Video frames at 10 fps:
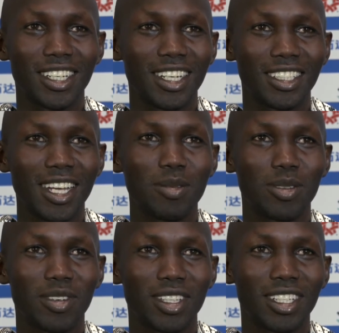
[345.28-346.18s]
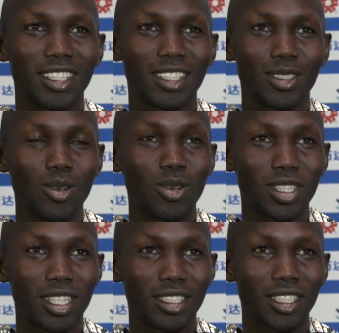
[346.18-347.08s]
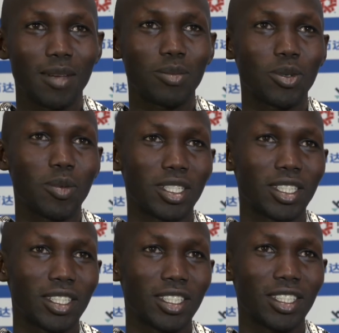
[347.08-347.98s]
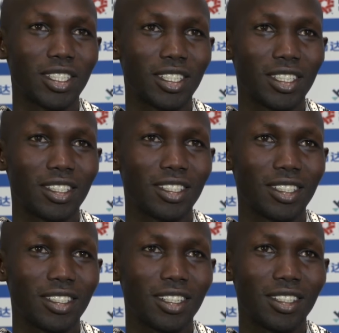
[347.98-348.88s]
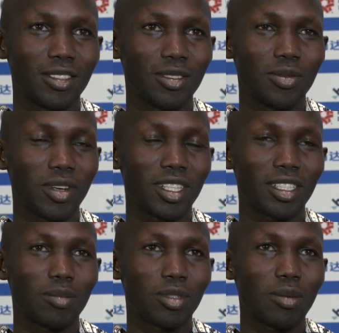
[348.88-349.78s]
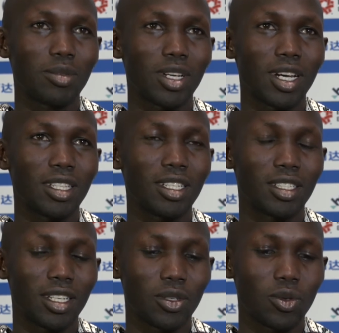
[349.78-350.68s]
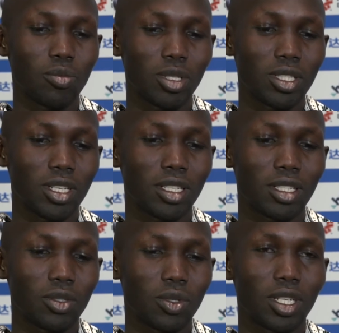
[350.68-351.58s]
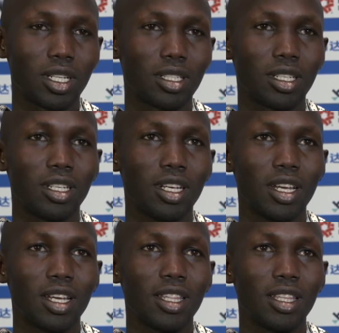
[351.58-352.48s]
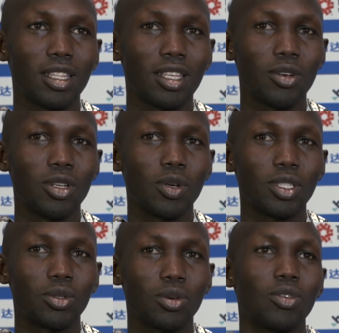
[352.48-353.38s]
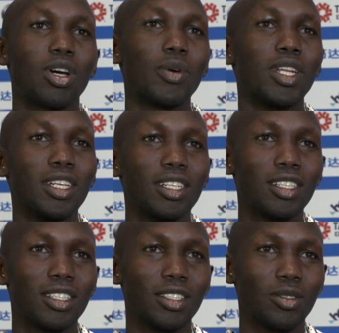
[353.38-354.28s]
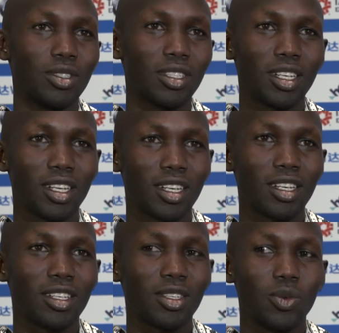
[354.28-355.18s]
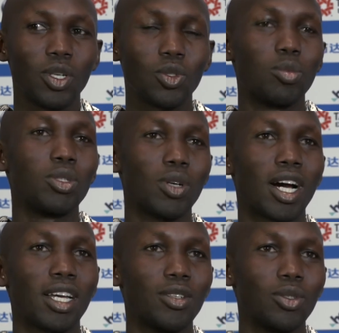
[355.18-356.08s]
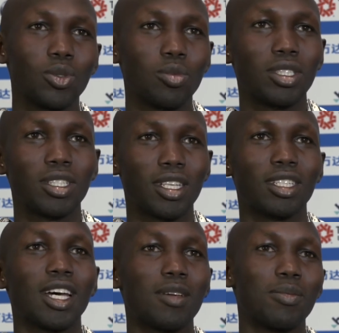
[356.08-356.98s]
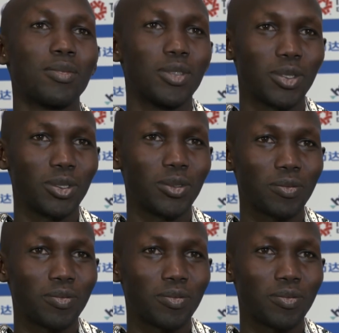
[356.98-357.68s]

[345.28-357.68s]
At times you find that it slows the time so much. And you find that sometimes athletes can compete in such a situation until they only want to go for a win. You see? You want to beat your guy, not to beat the time. So